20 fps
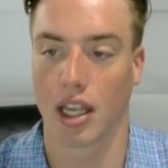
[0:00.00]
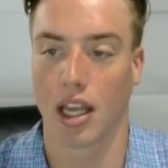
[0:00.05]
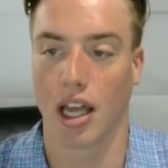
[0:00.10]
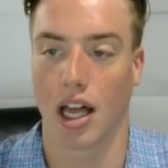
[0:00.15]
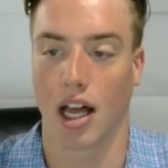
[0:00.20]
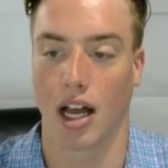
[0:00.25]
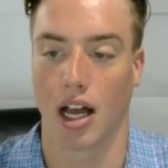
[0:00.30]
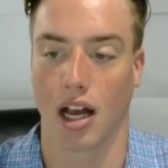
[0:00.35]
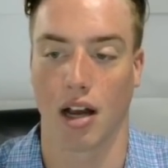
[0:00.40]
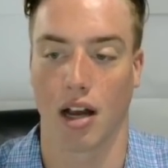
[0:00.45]

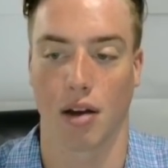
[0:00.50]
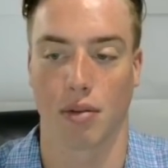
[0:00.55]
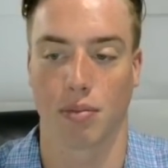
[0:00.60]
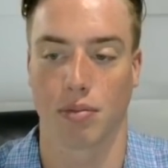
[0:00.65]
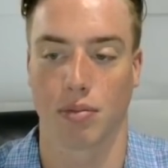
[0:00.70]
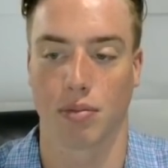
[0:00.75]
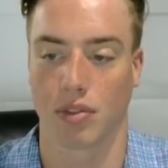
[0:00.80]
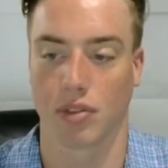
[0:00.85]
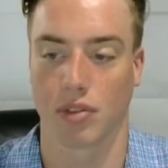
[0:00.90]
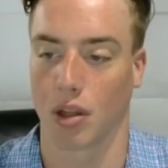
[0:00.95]

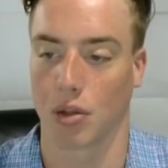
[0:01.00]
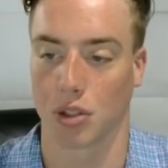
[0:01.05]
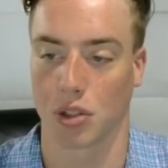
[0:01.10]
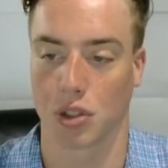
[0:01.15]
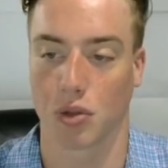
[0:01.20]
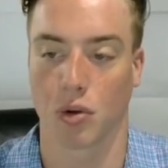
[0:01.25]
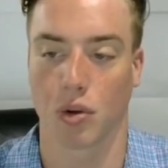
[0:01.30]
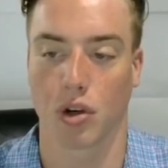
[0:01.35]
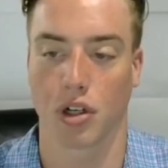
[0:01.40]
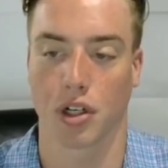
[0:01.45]
Low
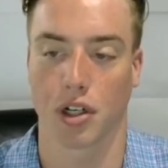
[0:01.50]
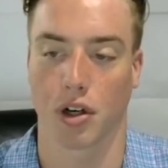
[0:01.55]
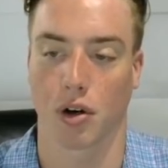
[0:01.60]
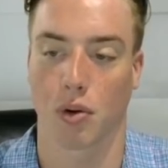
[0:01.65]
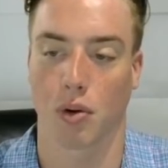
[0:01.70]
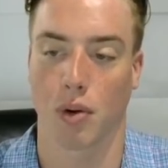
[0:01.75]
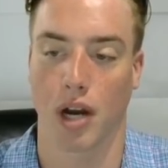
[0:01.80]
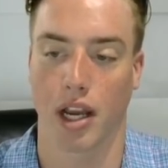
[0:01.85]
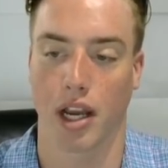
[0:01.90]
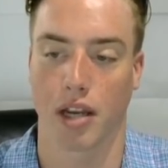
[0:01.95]
score, you're
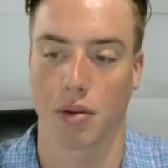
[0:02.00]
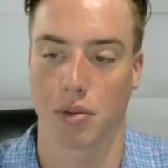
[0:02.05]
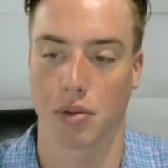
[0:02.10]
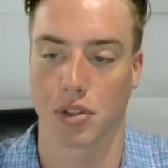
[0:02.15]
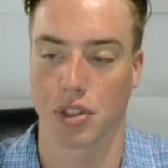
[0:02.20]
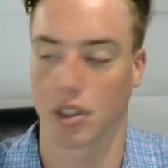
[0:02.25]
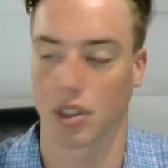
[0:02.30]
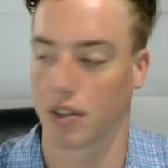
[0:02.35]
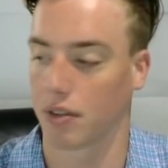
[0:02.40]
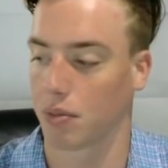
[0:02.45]
quiet,
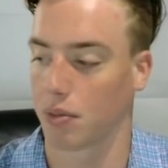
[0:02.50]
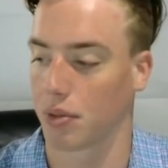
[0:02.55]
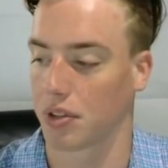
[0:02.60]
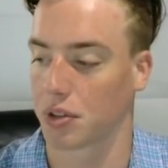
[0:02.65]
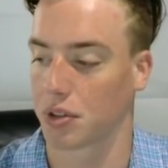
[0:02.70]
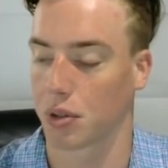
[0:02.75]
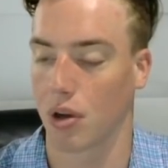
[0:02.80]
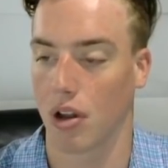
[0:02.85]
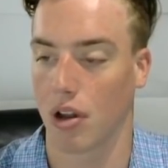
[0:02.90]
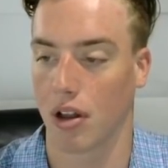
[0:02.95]
reserved,
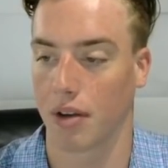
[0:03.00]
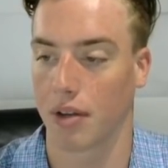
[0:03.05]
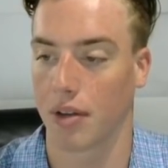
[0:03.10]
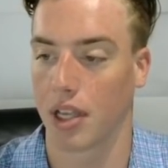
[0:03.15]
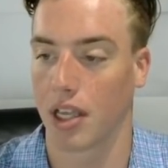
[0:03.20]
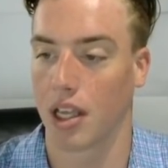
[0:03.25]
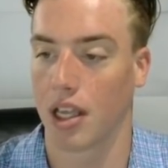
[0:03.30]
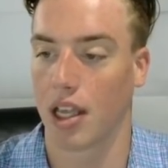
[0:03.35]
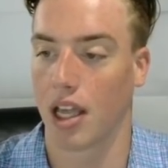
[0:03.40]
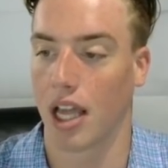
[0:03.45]
withdrawn.
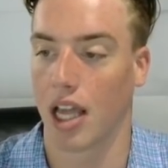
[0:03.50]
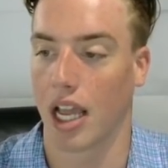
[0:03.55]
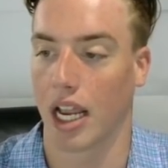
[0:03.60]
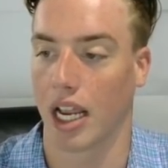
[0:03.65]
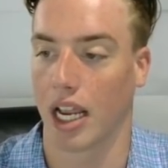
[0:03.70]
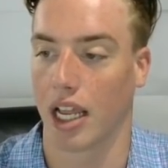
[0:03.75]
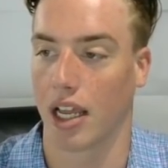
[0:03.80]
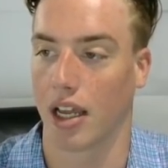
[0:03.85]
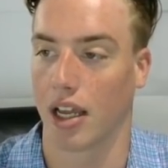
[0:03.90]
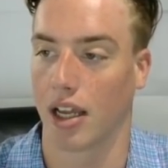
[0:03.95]

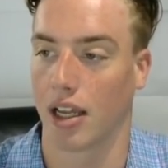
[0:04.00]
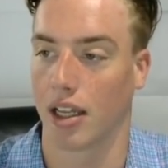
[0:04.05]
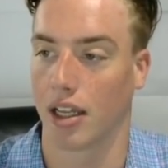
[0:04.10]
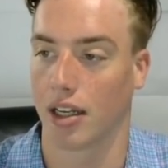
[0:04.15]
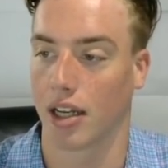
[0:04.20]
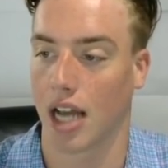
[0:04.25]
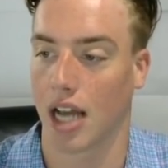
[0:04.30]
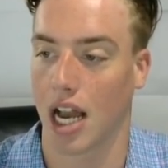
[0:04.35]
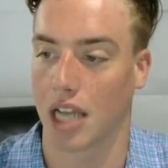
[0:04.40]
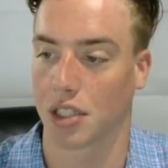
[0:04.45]
And
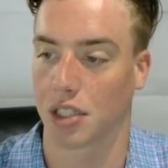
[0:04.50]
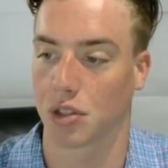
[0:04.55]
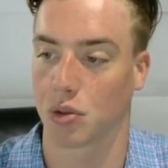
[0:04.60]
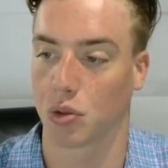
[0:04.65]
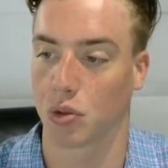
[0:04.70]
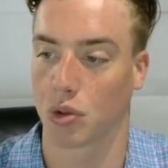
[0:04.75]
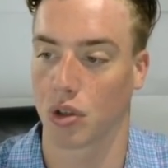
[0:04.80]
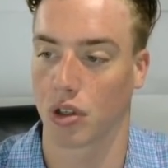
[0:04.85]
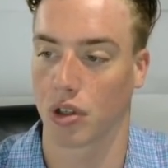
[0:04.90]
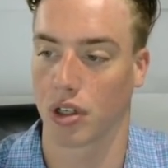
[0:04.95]
high
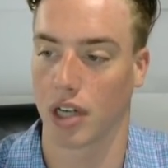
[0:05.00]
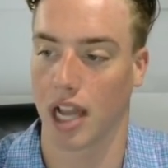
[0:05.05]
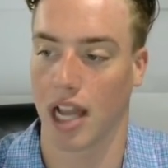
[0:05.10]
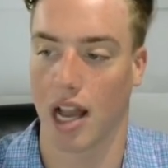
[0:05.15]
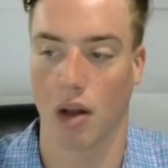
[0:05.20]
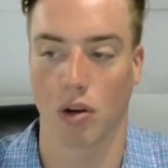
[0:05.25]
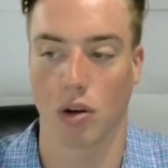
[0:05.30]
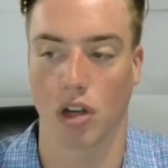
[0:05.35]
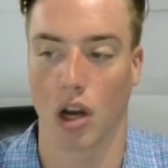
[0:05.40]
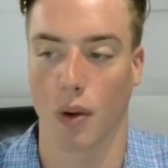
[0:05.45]
score,
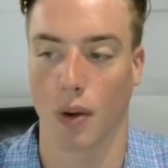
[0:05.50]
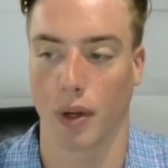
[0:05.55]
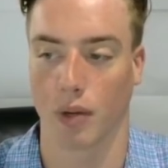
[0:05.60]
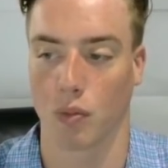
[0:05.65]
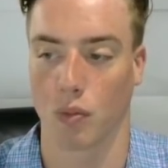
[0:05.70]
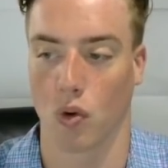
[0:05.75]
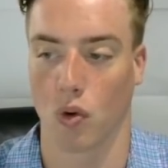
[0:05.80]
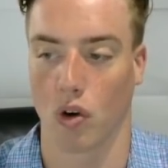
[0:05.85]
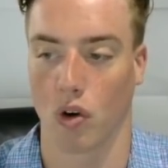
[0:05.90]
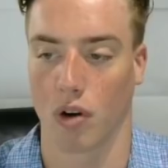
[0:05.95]
outgoing,
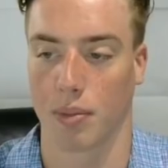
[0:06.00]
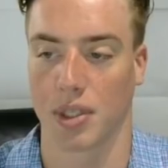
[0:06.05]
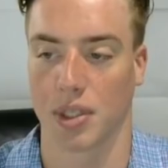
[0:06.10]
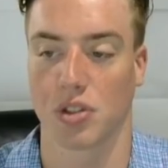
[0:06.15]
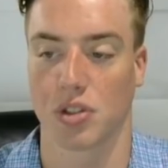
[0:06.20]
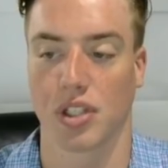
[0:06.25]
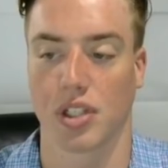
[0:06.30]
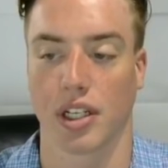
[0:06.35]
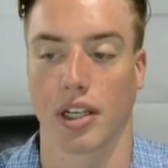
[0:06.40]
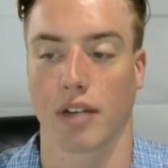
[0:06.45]
warm, you
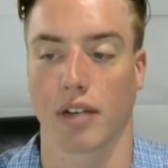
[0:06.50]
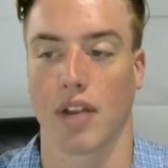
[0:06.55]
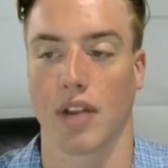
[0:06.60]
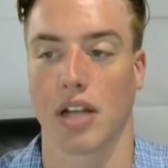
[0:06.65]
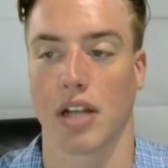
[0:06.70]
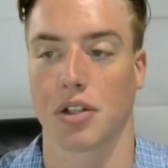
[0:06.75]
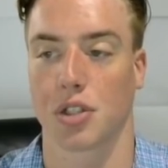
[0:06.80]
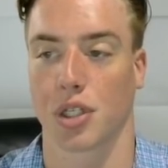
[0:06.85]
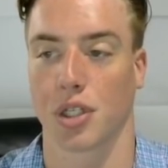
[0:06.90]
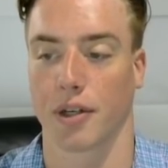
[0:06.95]
seek
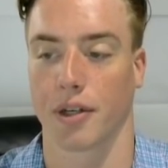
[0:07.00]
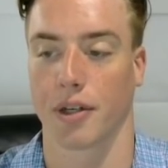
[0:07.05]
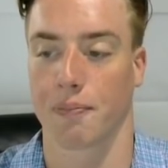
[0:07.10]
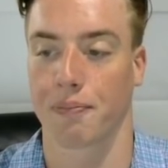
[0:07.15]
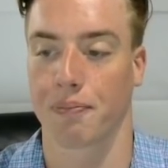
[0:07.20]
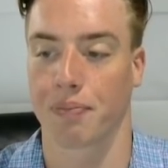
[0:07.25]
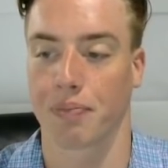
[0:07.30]
adventure.